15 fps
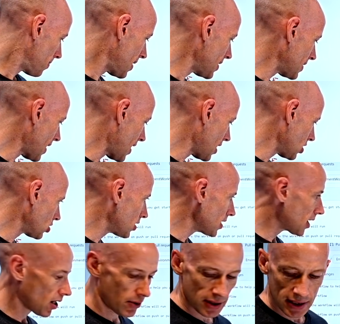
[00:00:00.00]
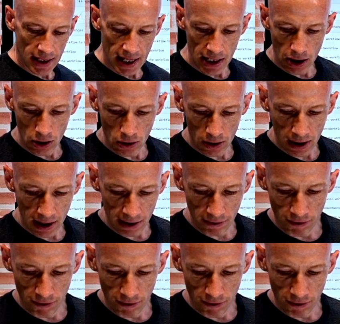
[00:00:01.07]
Let's actually go and take a look at